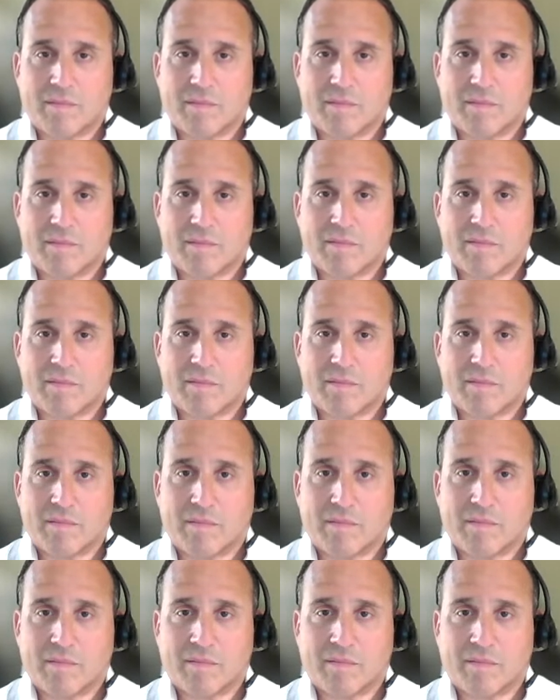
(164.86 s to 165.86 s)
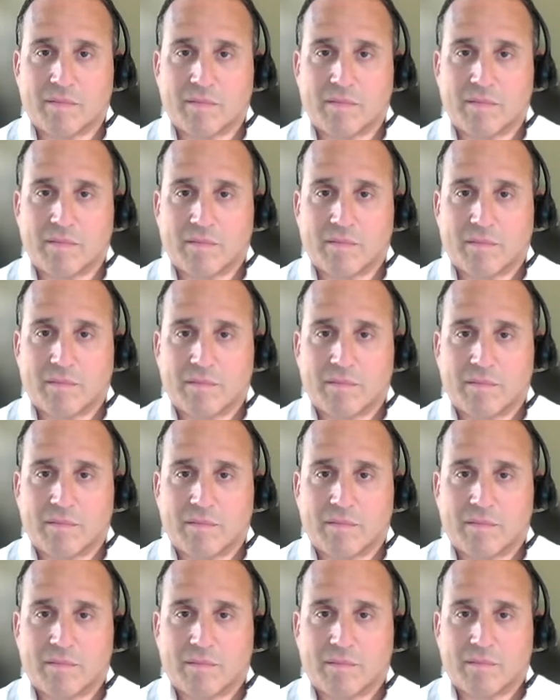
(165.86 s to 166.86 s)

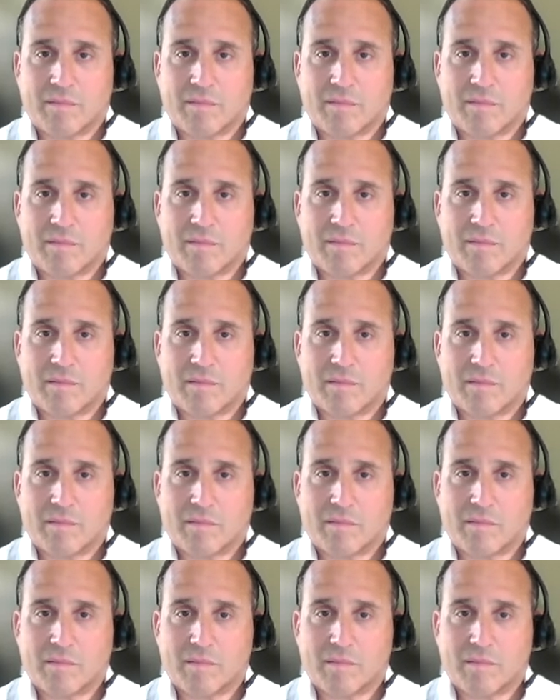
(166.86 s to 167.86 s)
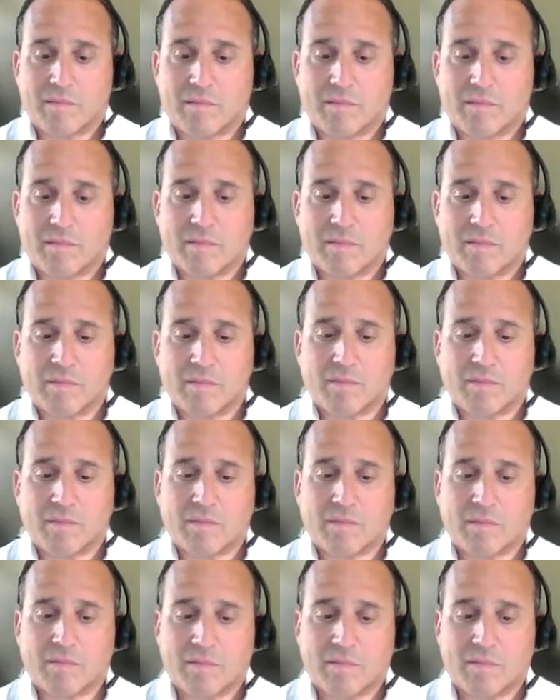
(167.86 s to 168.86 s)

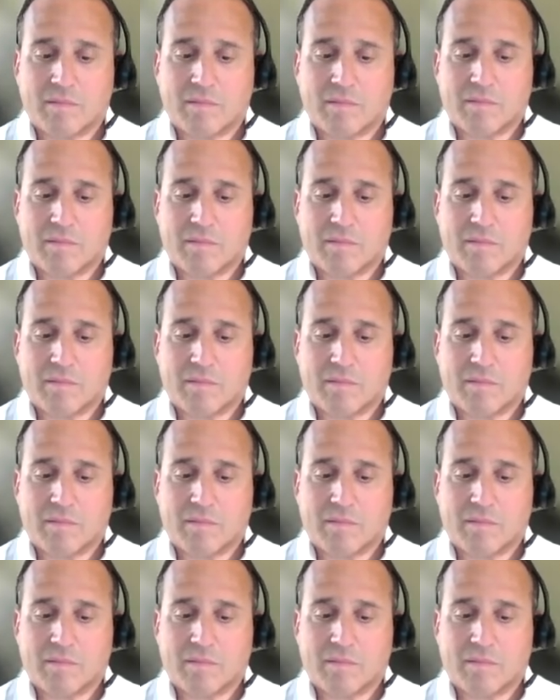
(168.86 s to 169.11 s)
(not speaking)